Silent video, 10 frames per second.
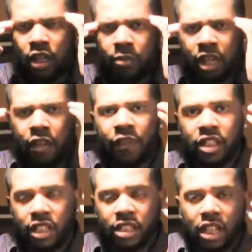
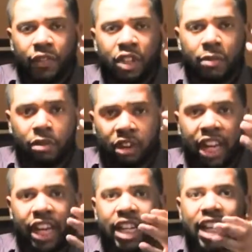metaphysics of your
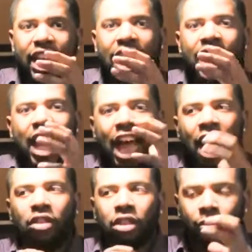brain and
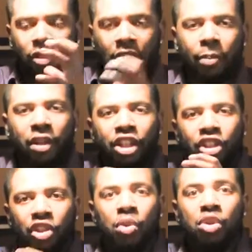how to properly
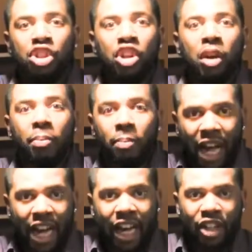use your
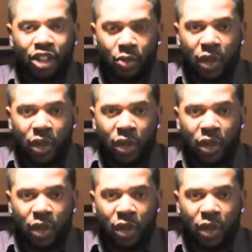mind.